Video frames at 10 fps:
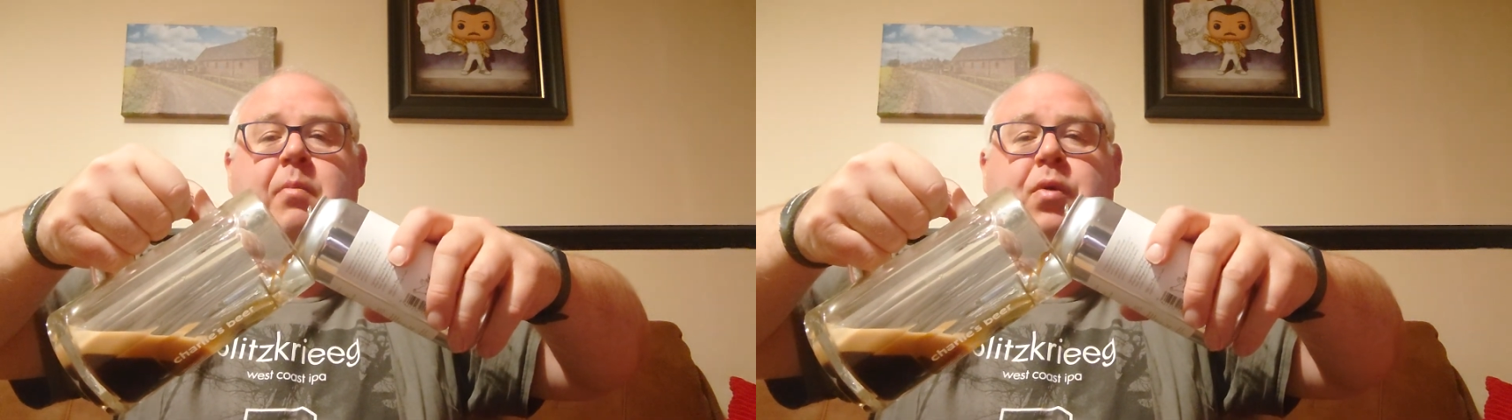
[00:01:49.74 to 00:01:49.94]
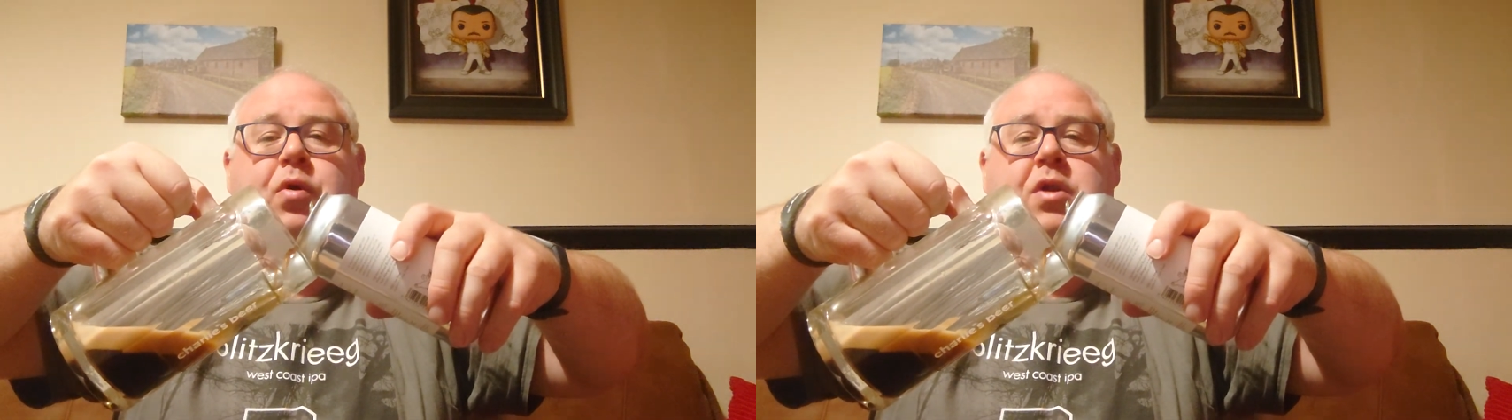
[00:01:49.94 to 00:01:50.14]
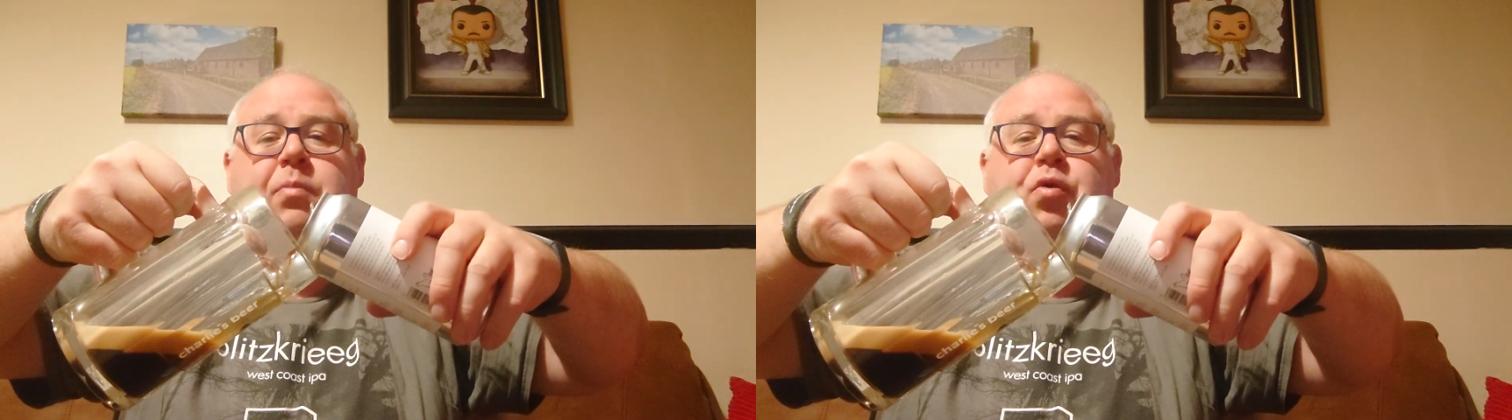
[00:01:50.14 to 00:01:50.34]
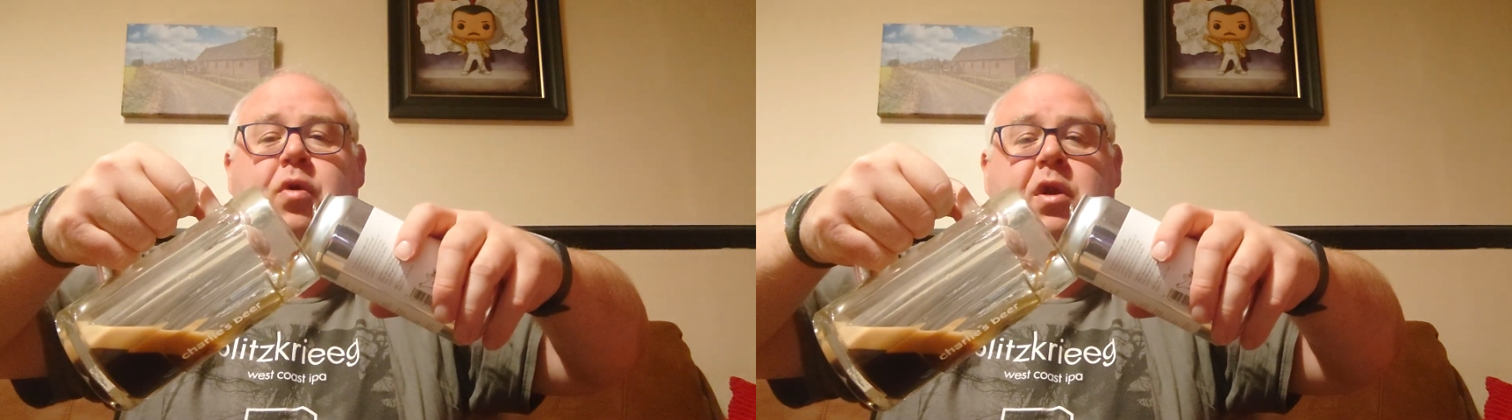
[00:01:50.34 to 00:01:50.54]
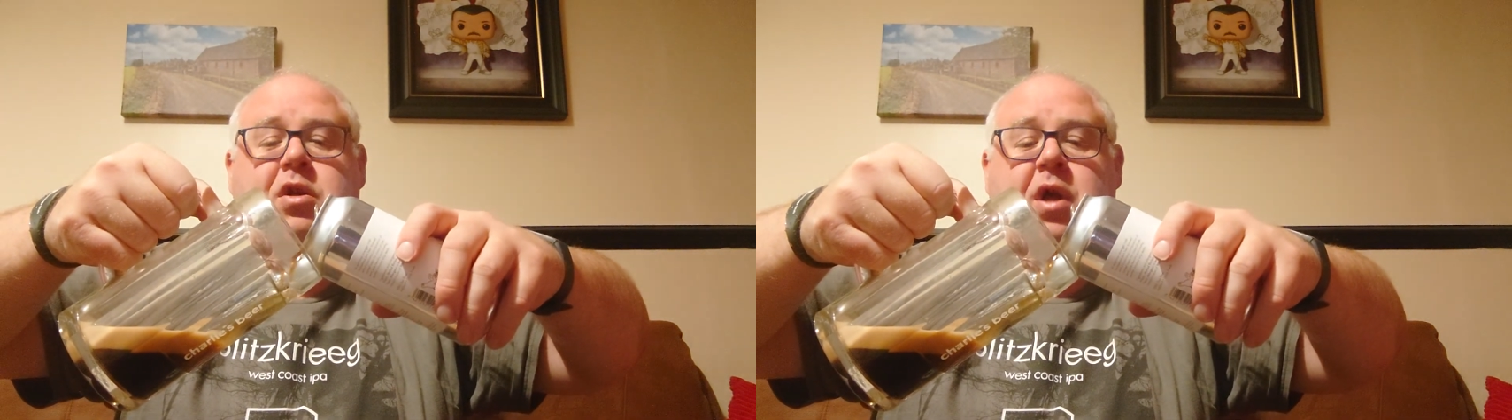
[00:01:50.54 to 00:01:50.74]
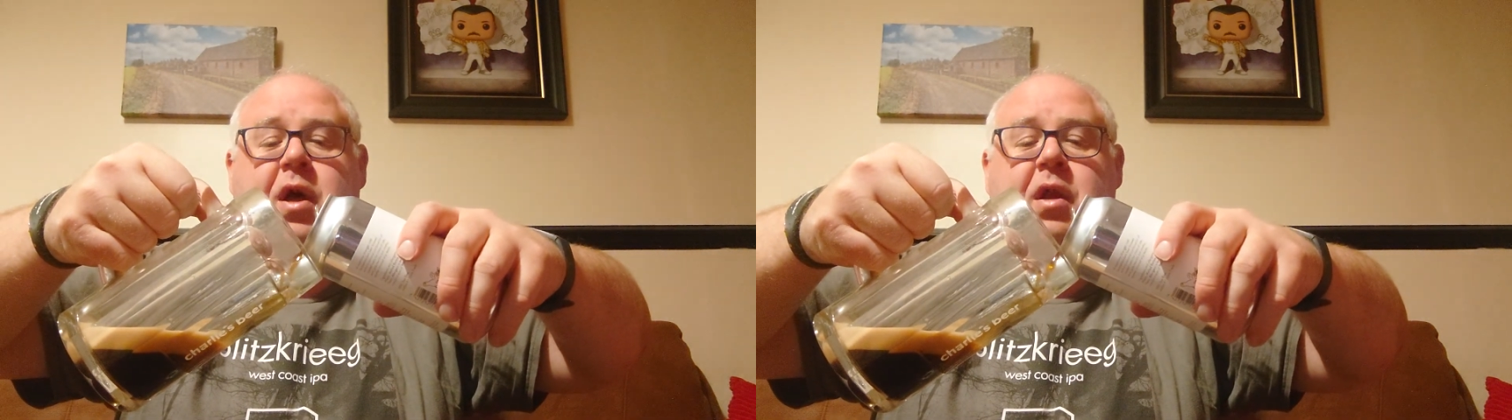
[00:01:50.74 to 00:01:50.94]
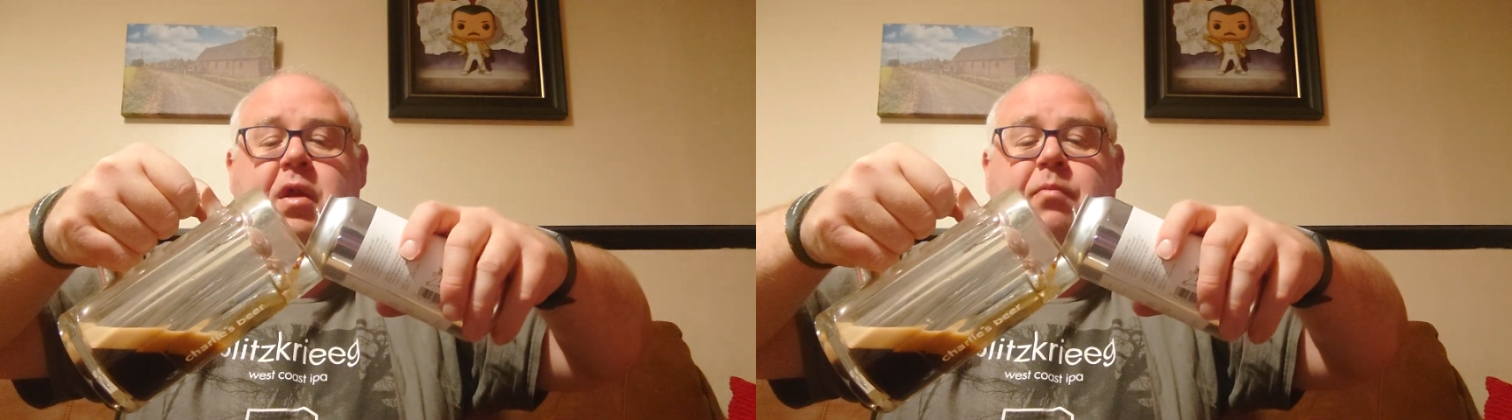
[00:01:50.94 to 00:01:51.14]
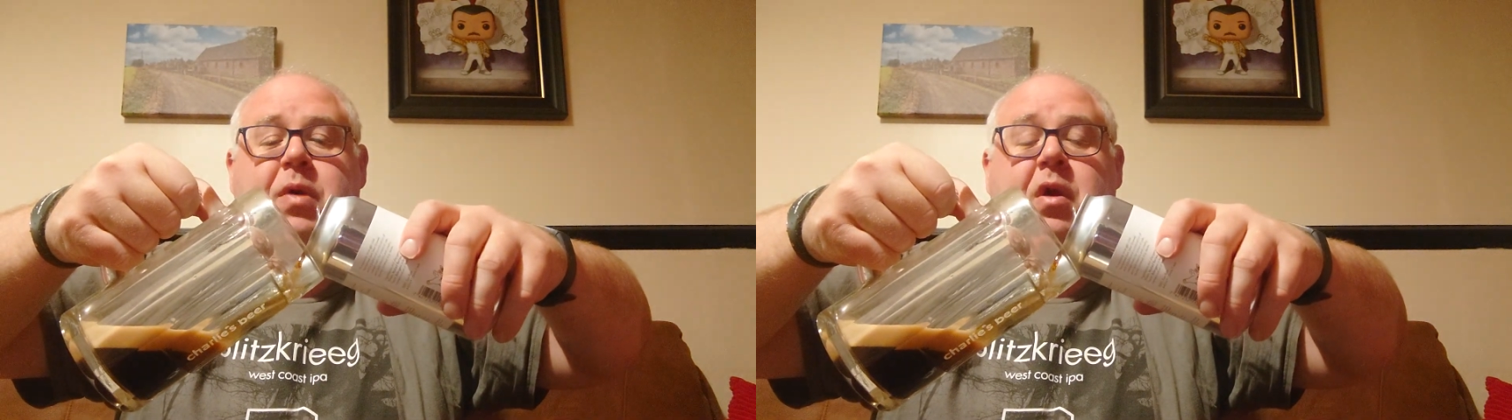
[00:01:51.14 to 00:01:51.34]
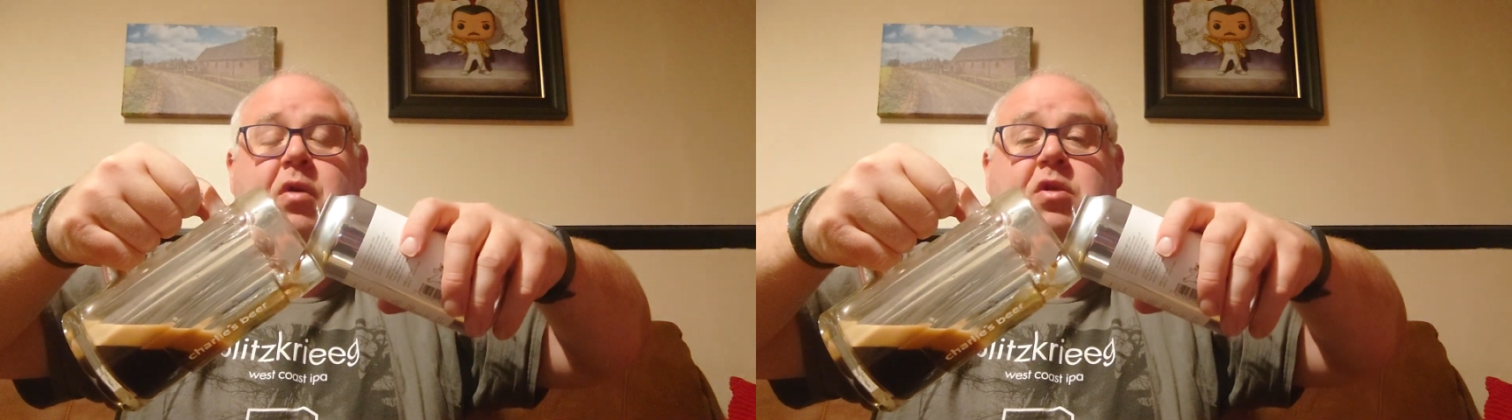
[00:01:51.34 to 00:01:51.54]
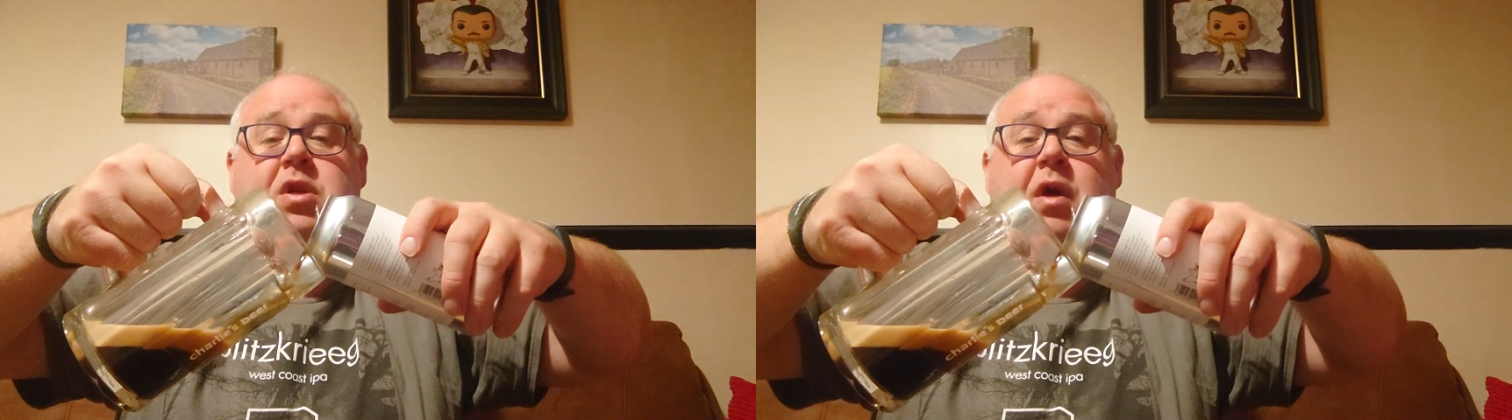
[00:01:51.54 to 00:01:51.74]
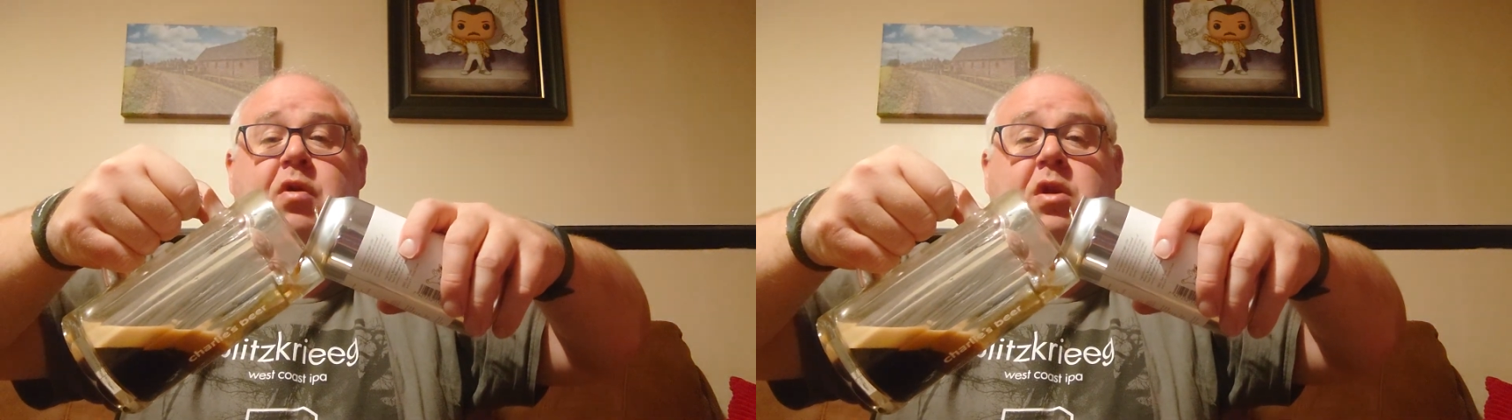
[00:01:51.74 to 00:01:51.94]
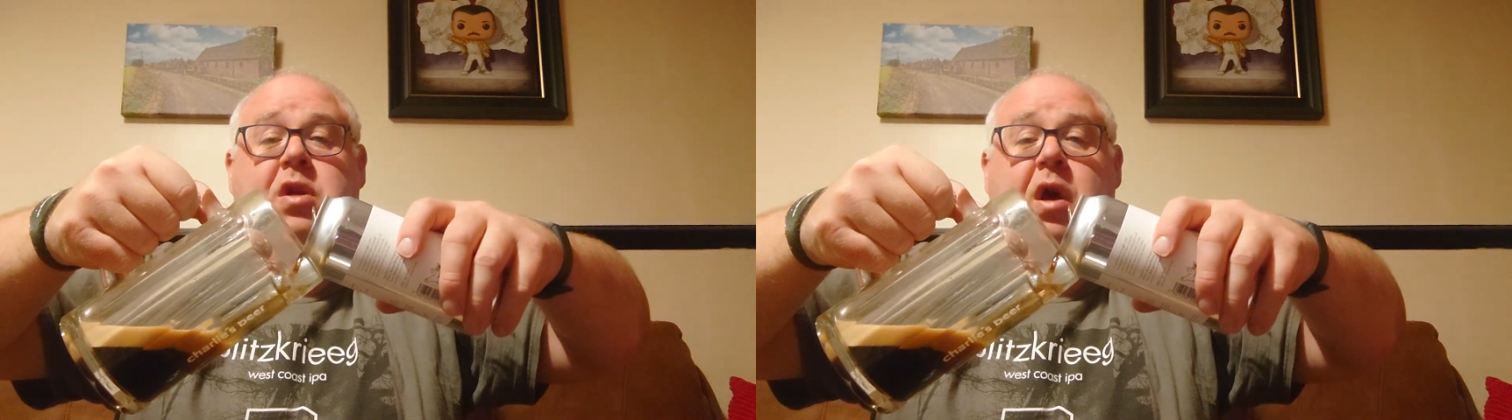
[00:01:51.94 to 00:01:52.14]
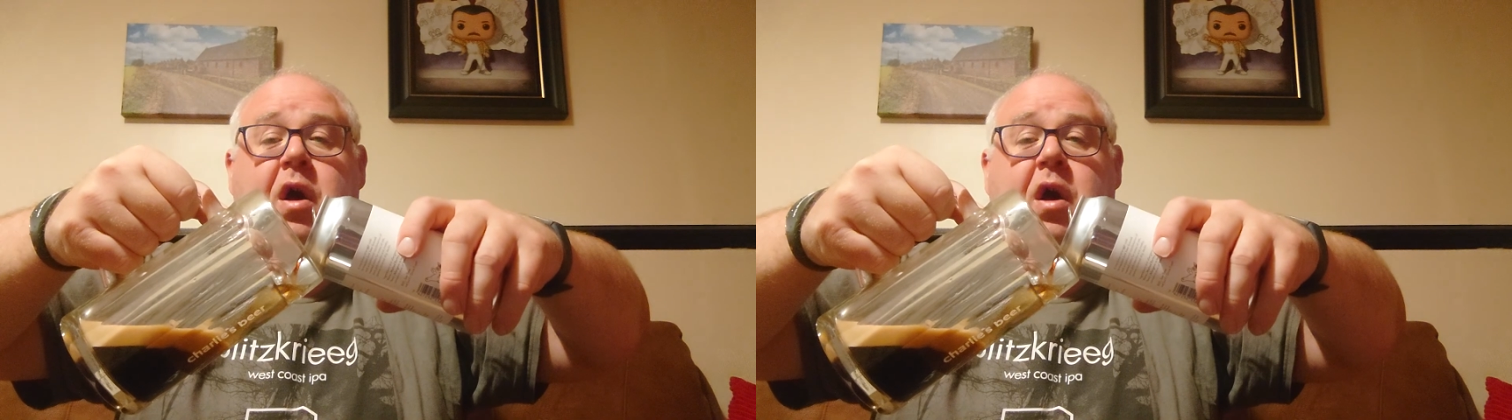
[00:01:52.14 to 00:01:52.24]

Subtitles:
Baltic Porters and Imperial Stouts